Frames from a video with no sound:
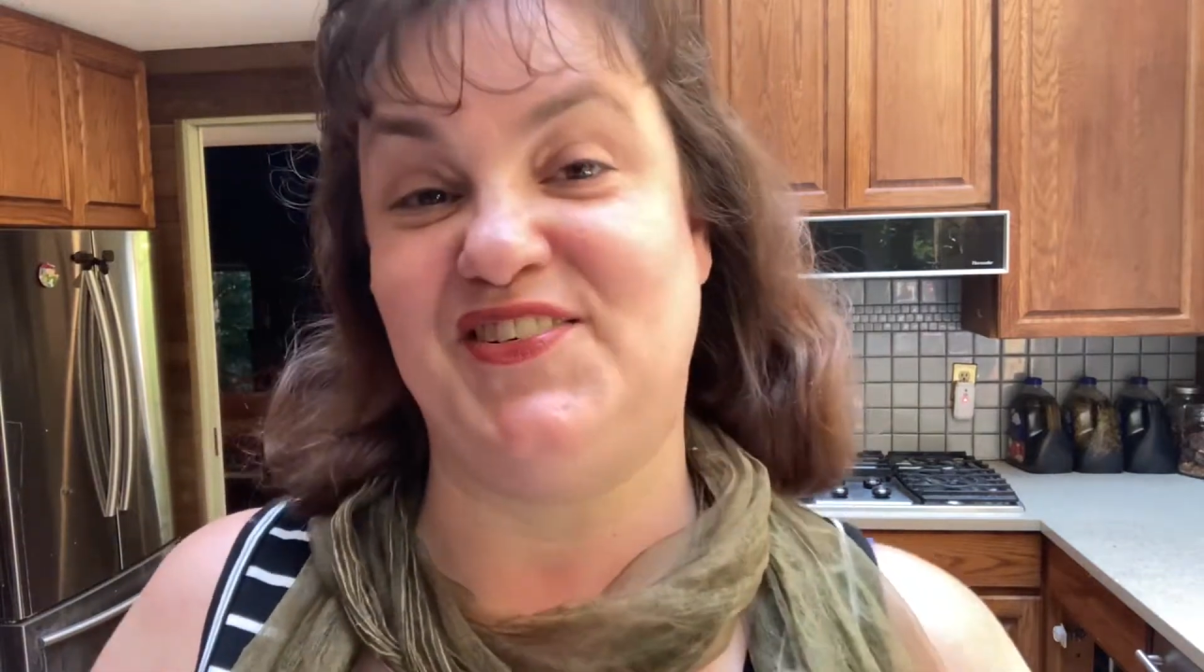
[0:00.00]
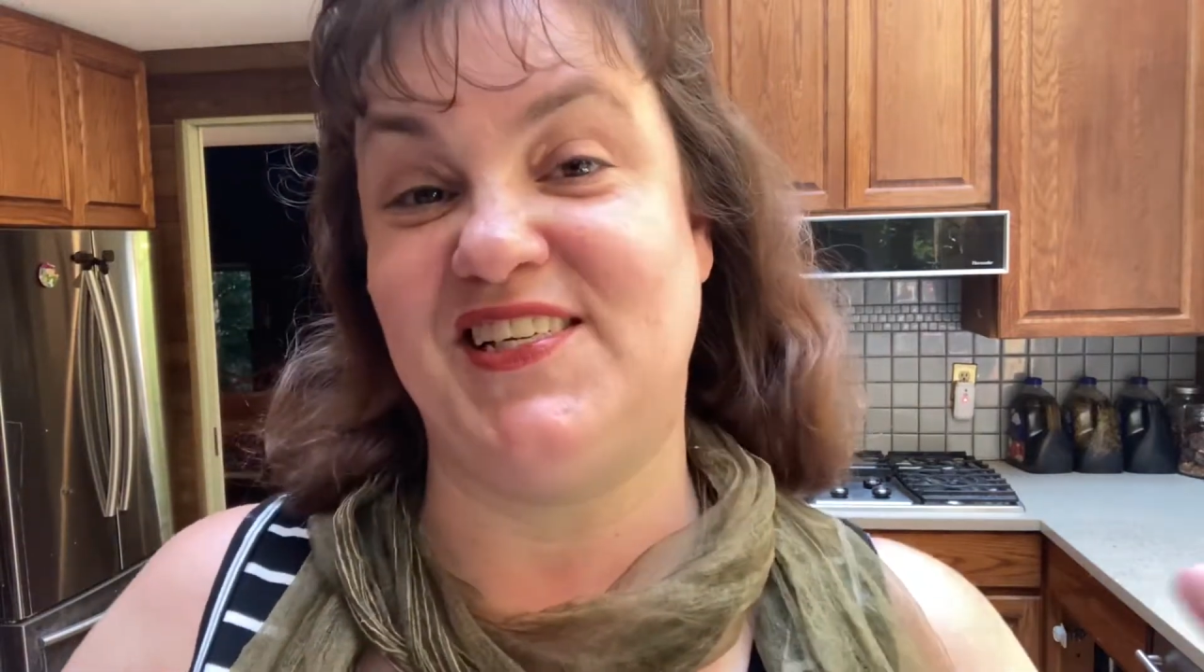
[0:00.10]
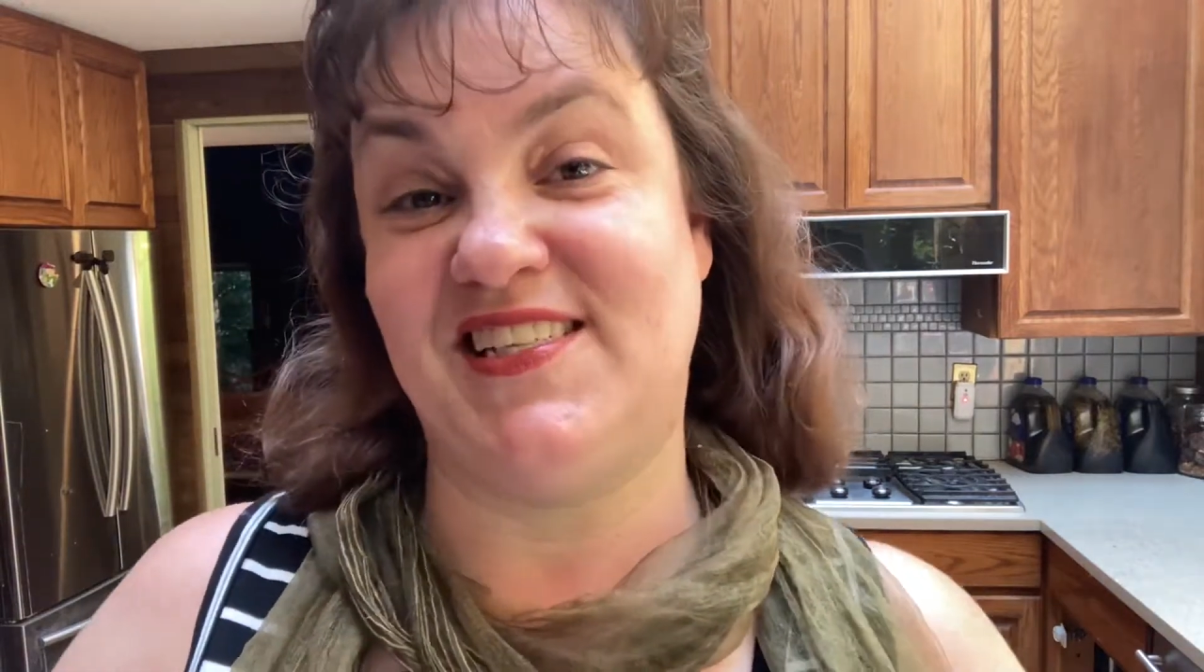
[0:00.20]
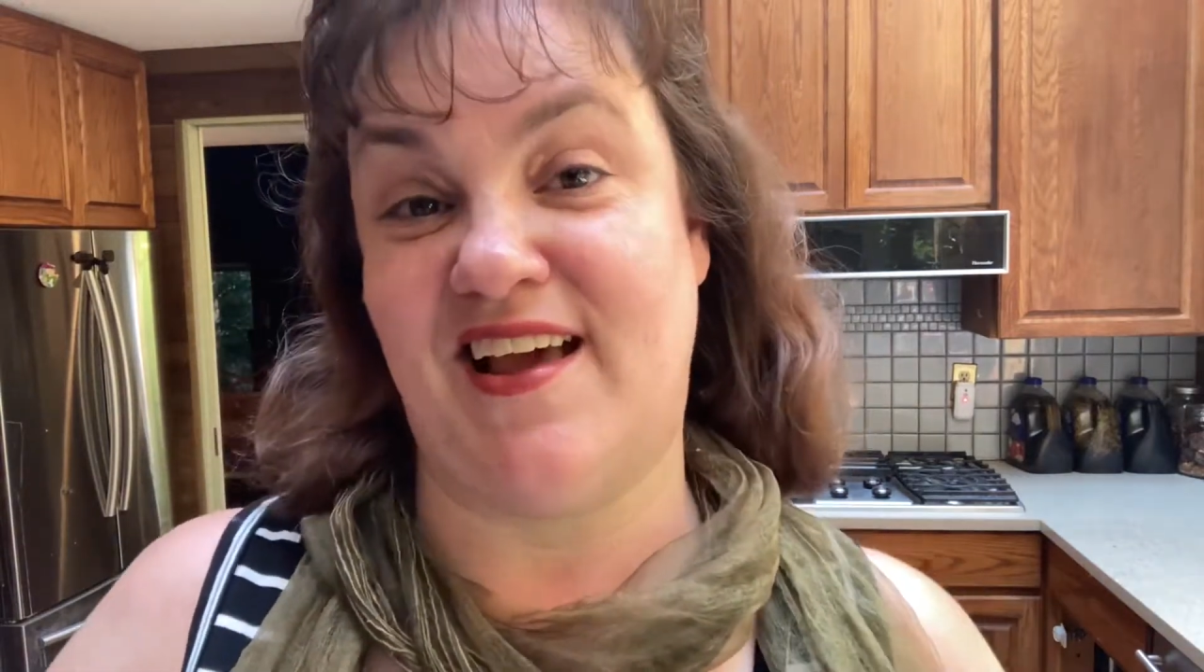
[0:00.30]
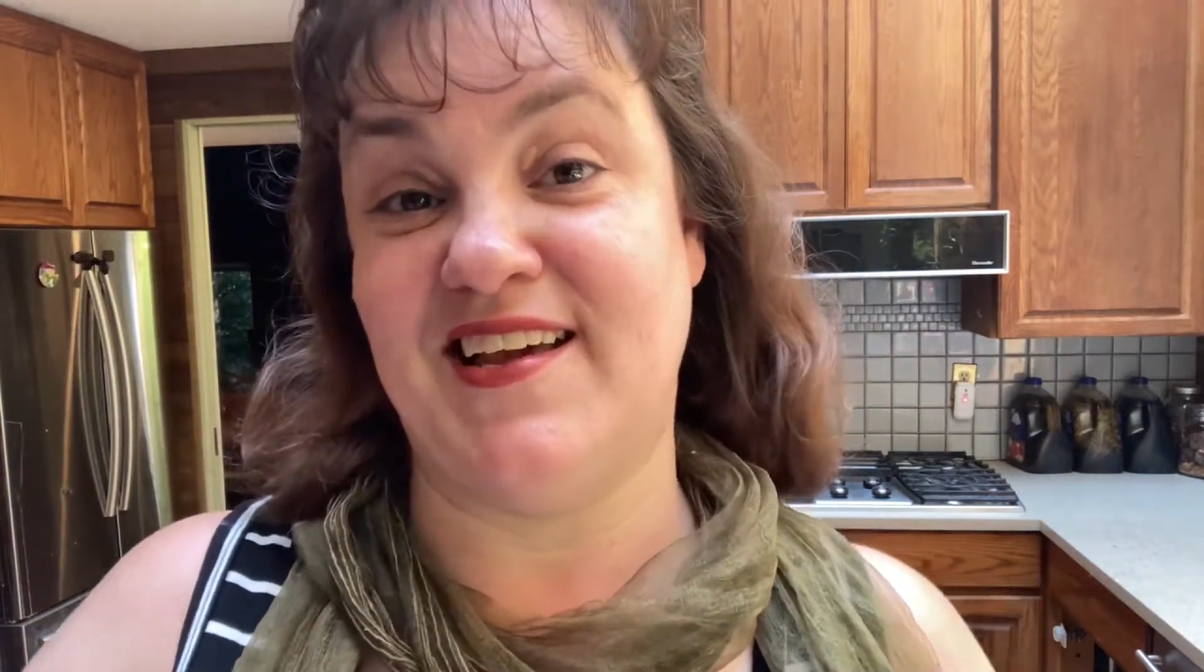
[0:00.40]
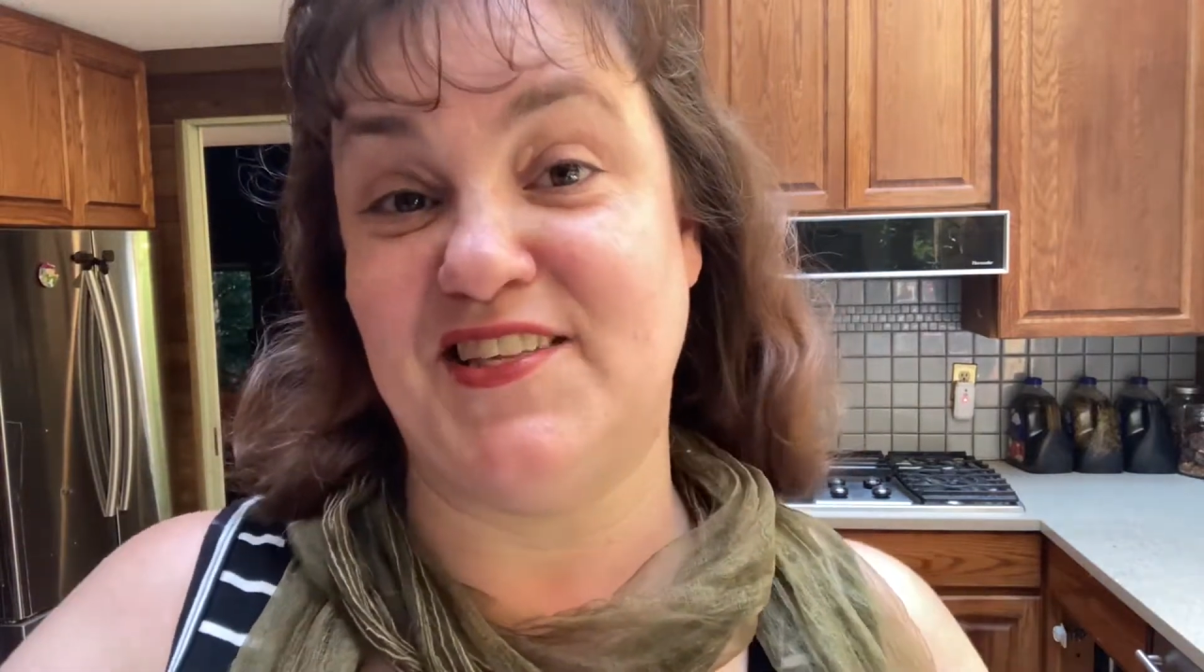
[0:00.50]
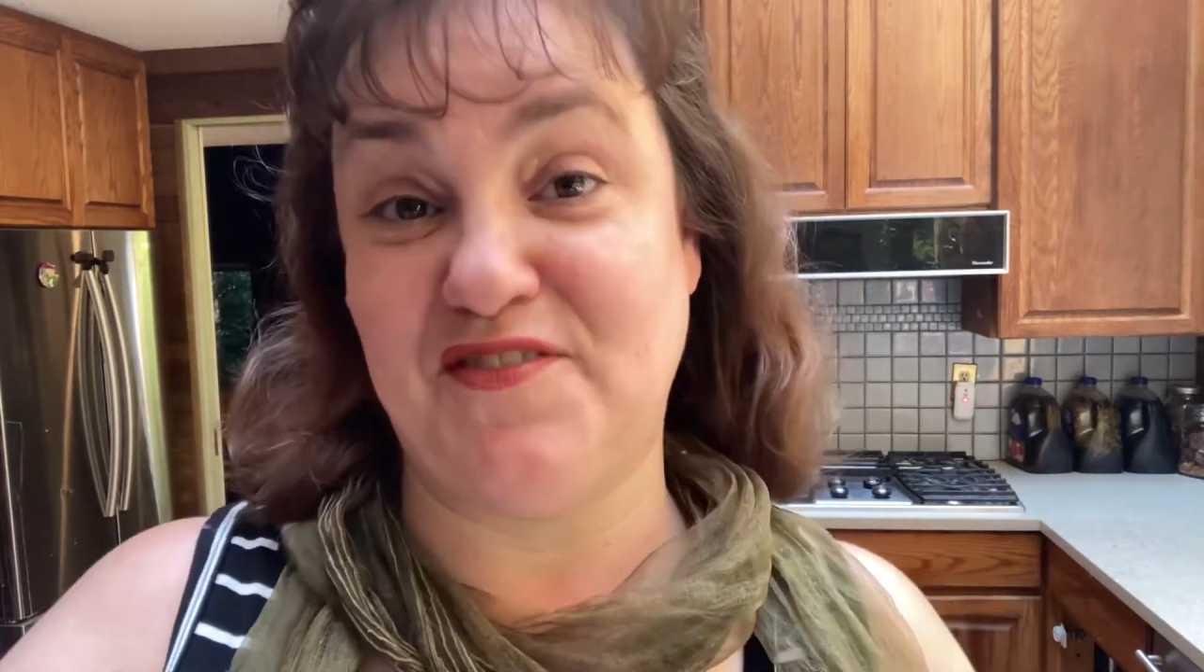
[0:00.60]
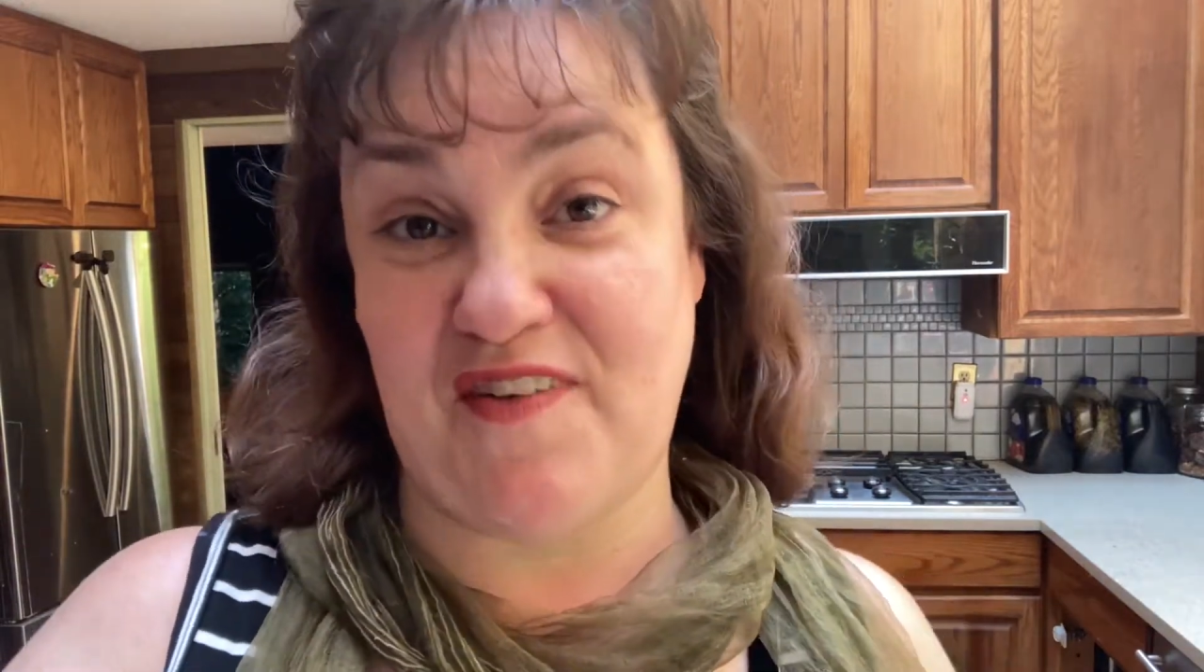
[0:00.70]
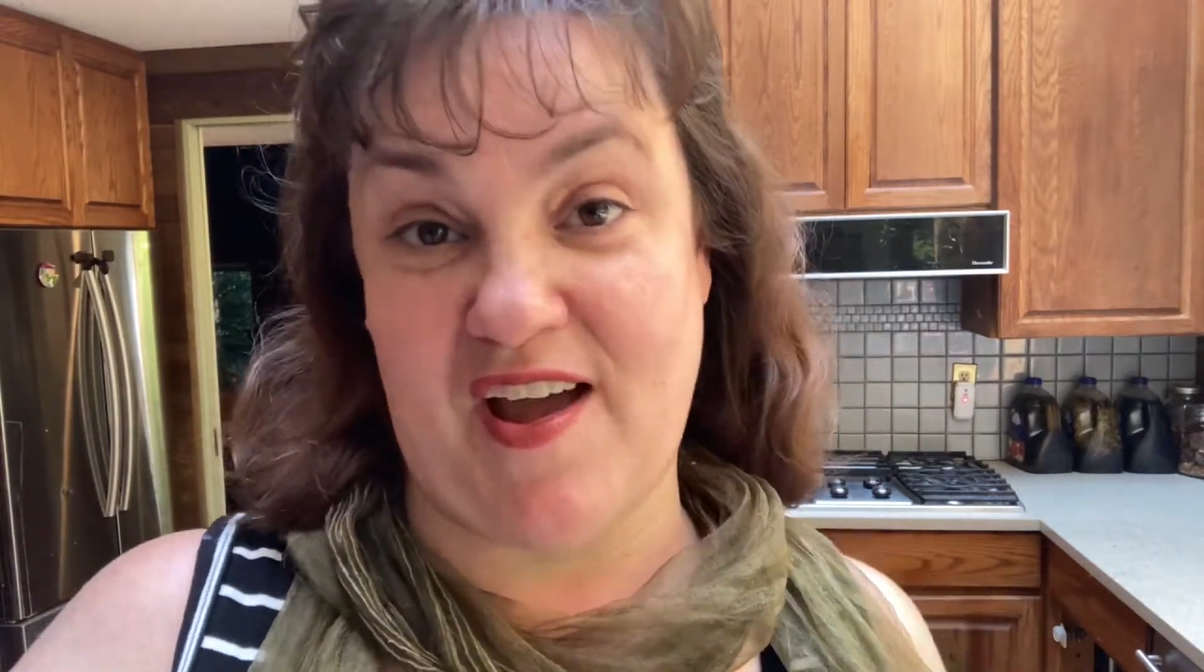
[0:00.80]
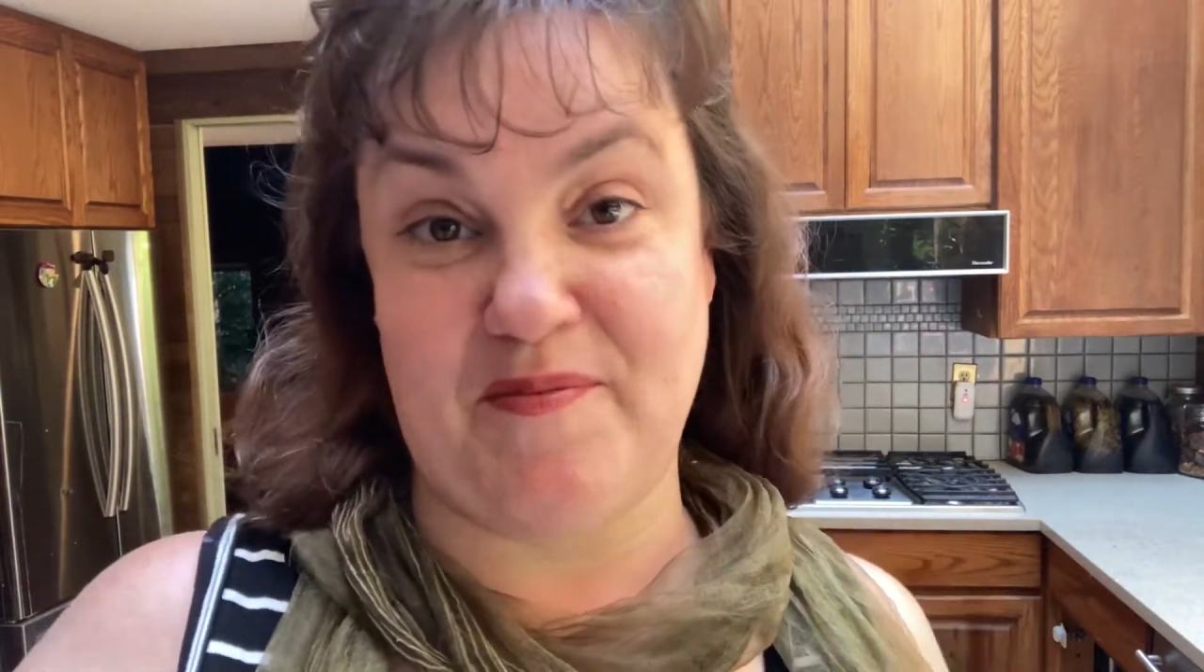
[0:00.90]
Science
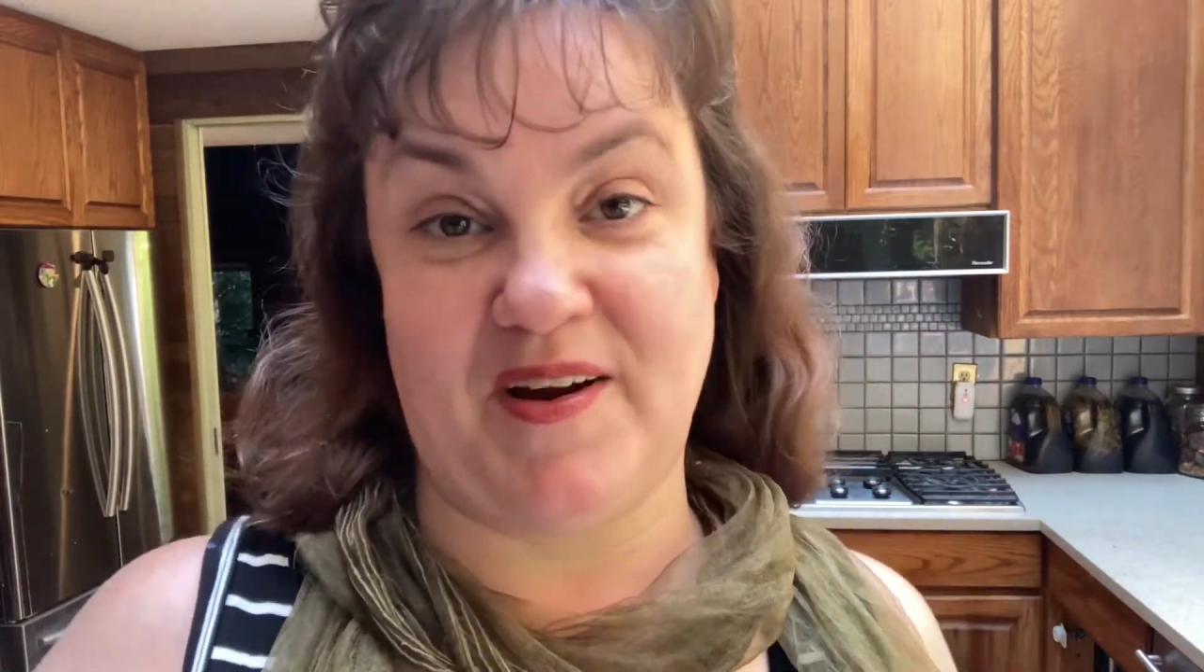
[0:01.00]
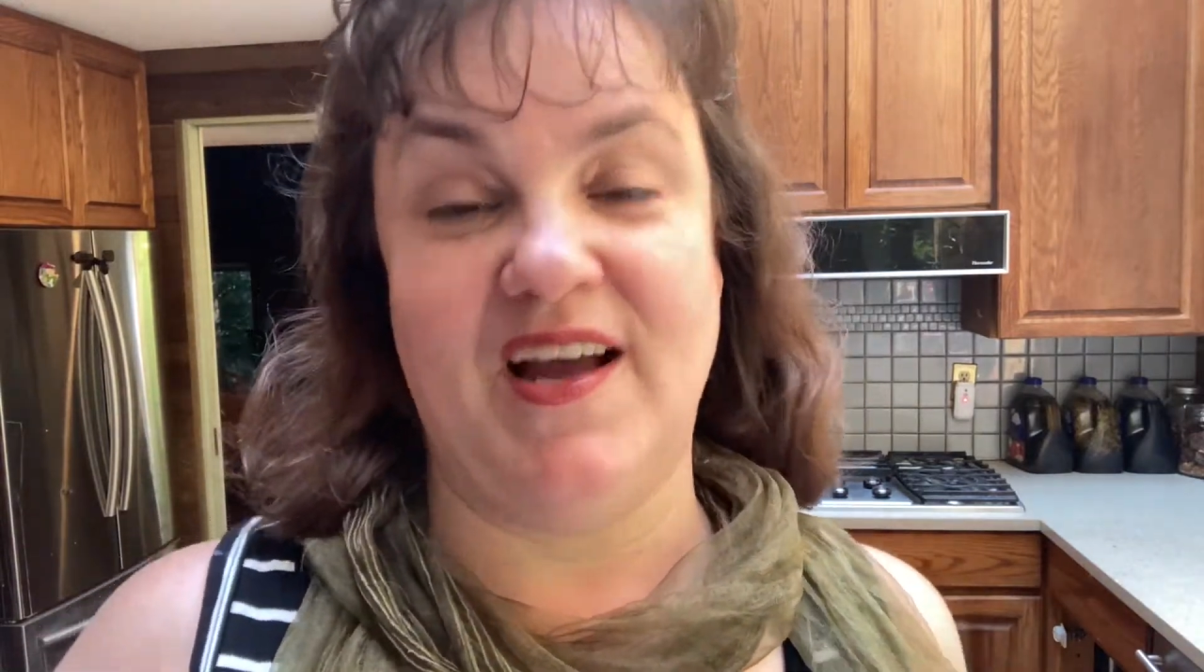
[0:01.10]
Fiber.